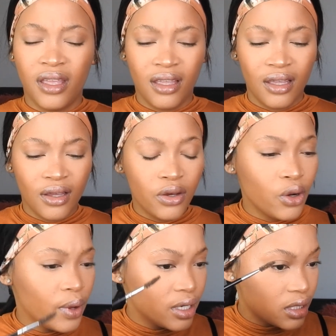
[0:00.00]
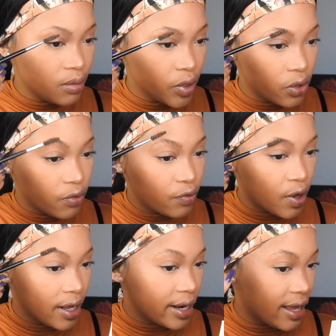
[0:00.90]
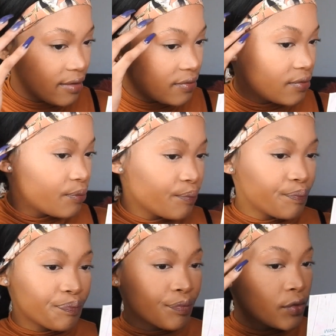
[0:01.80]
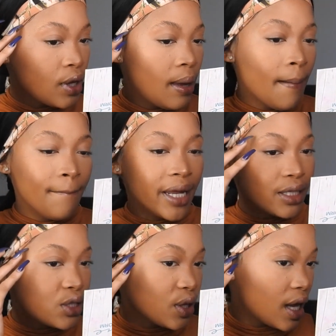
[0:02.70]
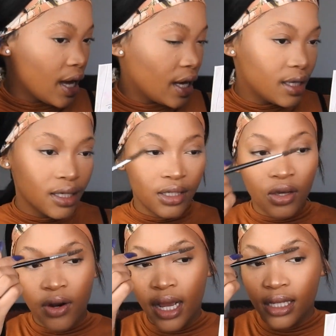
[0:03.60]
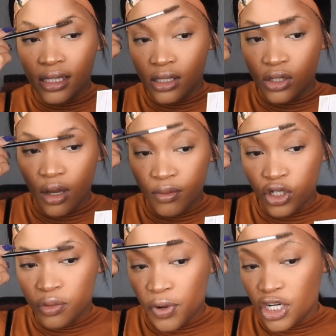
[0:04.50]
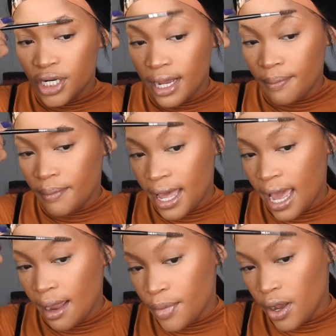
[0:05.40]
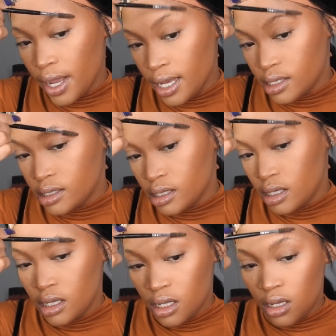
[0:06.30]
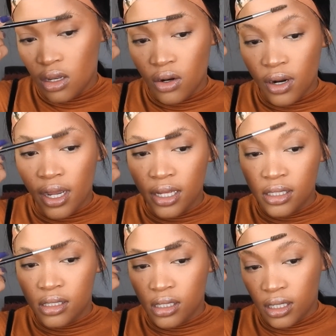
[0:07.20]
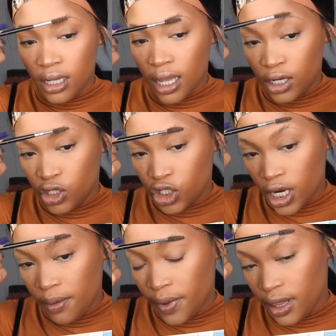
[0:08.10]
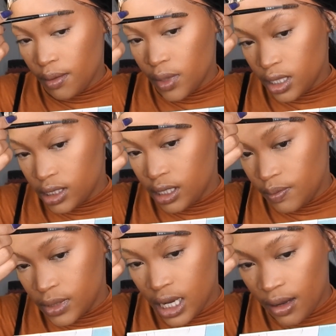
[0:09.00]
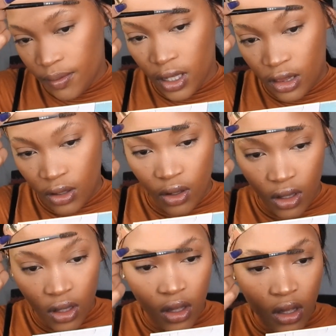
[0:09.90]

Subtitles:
Who don't want to see me go far in life. But it's okay. It's alright. So I'm just brushing up my eyebrow hairs, right? And kind of shaping them at the same time in the...